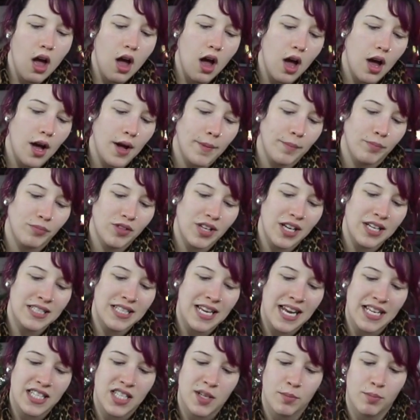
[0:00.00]
um,
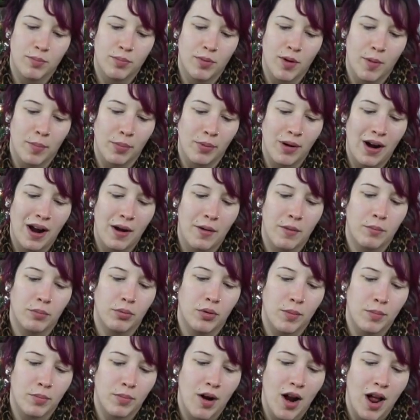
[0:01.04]
contains a pro pro
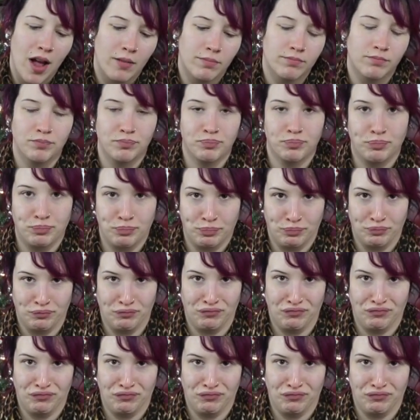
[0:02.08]
pro pro mm,